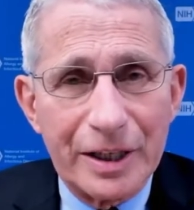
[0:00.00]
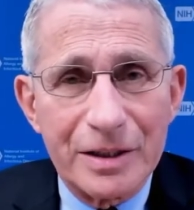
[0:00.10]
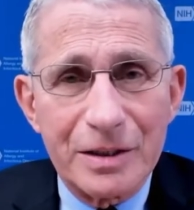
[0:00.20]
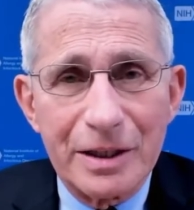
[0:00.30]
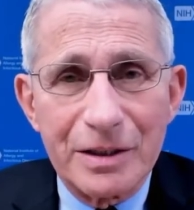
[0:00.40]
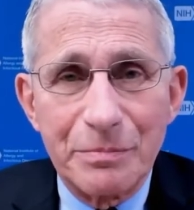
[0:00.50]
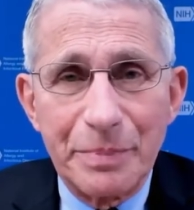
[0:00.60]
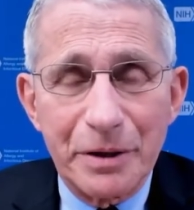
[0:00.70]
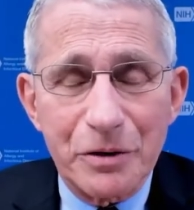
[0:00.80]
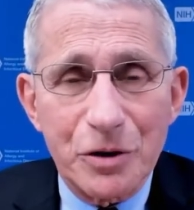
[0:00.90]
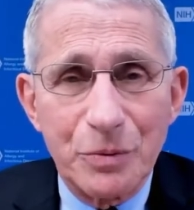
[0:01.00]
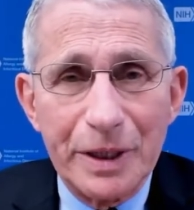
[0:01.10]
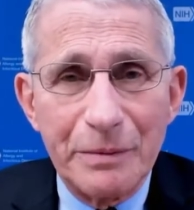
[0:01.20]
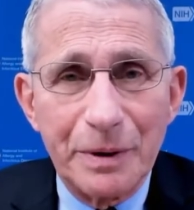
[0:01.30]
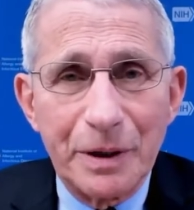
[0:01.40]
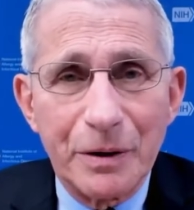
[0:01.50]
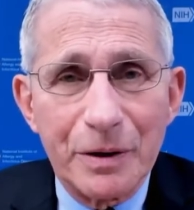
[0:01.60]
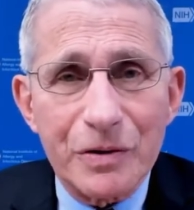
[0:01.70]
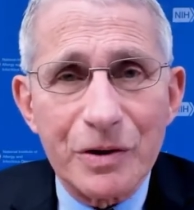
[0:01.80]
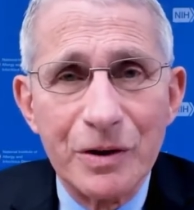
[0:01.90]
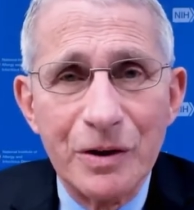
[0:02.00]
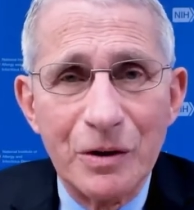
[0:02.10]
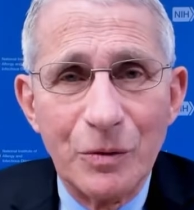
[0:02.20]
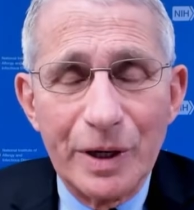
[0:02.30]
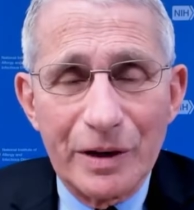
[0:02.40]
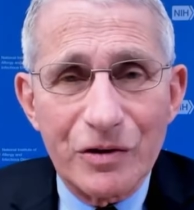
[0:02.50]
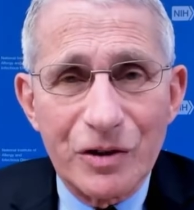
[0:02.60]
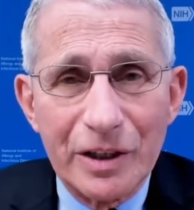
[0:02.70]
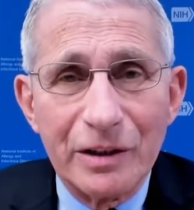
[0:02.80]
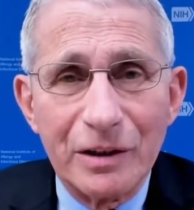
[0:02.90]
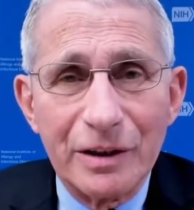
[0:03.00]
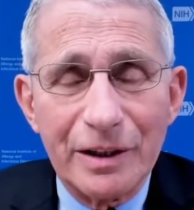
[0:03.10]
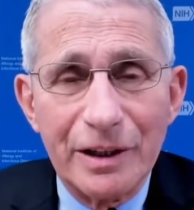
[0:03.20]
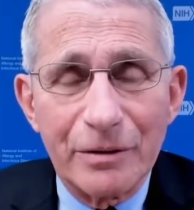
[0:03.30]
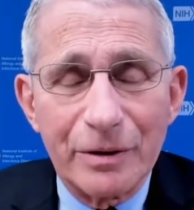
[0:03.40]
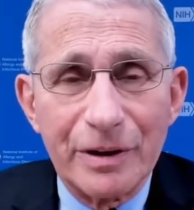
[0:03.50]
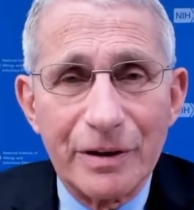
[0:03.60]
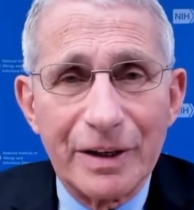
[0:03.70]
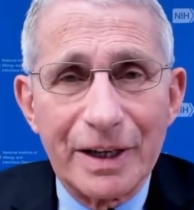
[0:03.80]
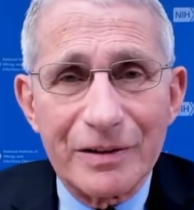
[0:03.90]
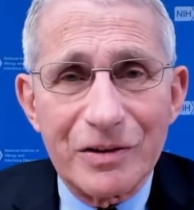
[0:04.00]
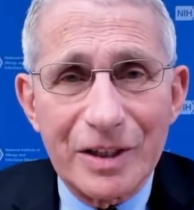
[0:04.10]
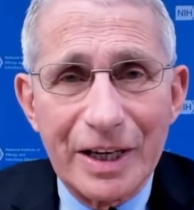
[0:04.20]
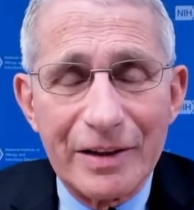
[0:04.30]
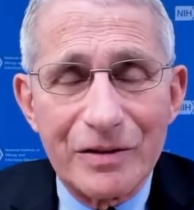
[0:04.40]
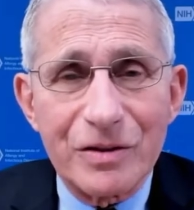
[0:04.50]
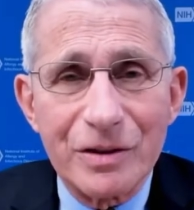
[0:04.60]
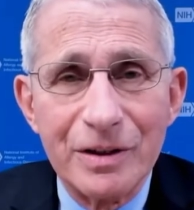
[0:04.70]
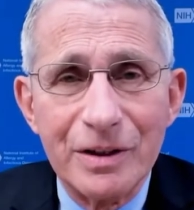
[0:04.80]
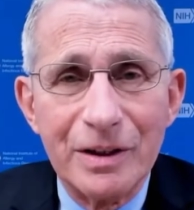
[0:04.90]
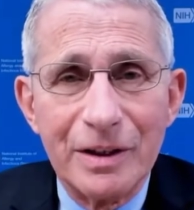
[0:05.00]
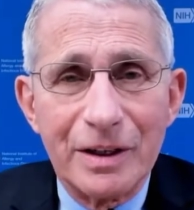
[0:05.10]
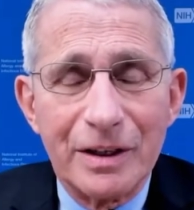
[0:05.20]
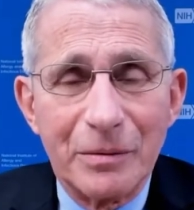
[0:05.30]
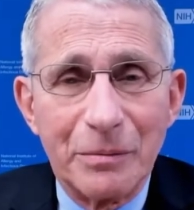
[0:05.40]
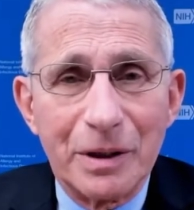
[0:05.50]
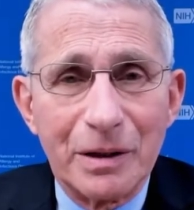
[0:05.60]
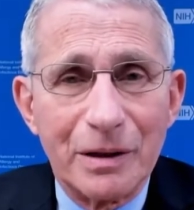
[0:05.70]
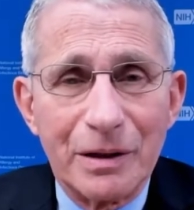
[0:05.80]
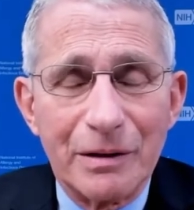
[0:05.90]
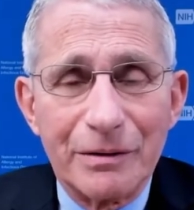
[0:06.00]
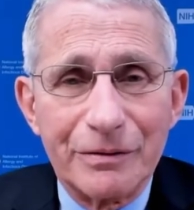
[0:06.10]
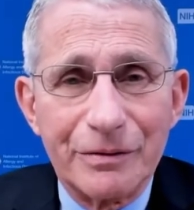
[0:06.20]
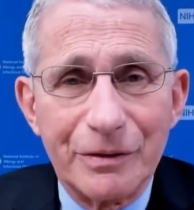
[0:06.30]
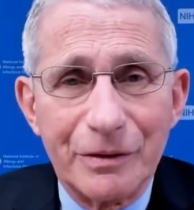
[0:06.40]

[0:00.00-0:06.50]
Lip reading: It's bittersweet because we are still here in the United States in the middle of